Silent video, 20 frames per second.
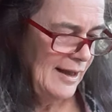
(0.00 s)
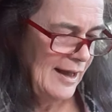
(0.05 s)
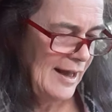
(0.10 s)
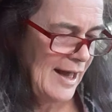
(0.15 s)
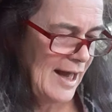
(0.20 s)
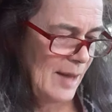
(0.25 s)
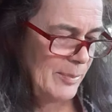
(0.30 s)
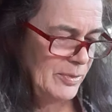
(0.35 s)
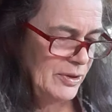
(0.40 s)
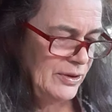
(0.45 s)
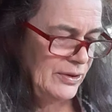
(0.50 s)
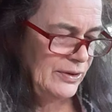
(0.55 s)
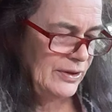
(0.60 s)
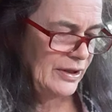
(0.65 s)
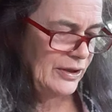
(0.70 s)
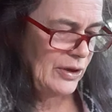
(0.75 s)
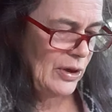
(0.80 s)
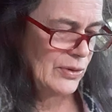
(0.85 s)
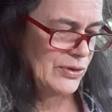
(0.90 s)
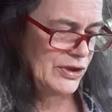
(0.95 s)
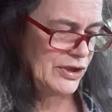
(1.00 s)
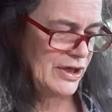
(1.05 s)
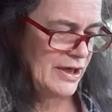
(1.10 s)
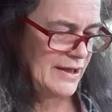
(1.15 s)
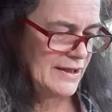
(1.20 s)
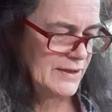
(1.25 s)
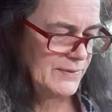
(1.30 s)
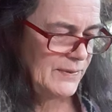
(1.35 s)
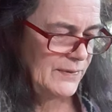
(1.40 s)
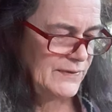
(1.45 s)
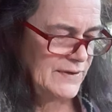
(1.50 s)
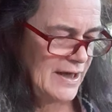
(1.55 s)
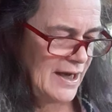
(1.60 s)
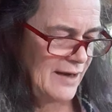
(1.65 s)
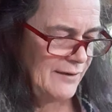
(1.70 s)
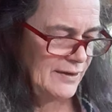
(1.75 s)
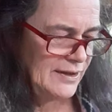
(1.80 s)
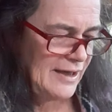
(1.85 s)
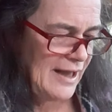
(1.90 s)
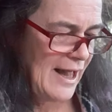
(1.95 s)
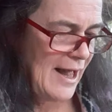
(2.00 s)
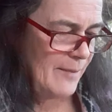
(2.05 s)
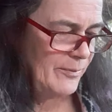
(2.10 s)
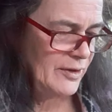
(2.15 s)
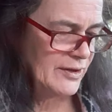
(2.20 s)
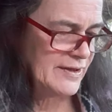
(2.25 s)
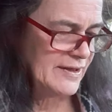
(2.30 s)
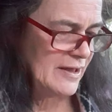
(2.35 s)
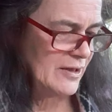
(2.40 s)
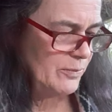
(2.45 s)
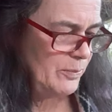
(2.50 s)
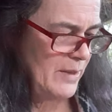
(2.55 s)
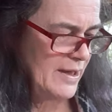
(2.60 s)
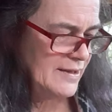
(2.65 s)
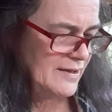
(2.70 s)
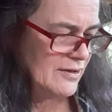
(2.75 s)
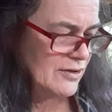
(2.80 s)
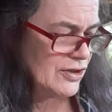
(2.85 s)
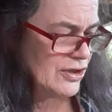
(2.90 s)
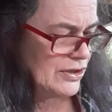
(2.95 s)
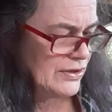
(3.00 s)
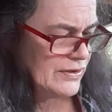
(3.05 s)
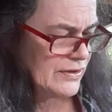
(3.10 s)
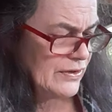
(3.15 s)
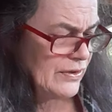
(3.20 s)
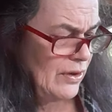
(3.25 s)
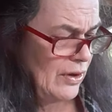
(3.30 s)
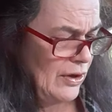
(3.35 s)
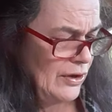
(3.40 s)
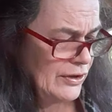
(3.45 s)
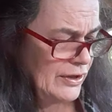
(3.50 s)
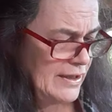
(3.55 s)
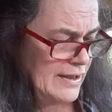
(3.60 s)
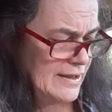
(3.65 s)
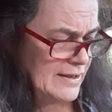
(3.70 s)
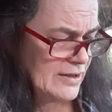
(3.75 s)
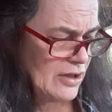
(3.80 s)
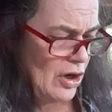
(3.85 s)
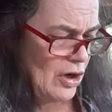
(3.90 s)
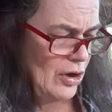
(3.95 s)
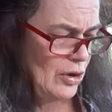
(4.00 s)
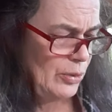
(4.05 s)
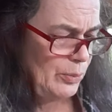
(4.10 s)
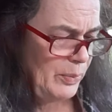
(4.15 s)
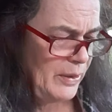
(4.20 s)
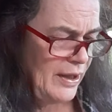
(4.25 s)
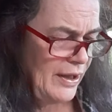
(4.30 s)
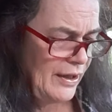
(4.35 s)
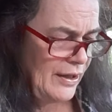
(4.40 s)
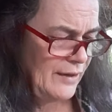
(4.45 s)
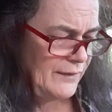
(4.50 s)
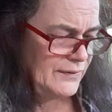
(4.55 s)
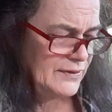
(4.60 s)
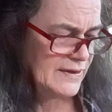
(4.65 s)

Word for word: Abner negotiates with David. Abner sent messengers on his own behalf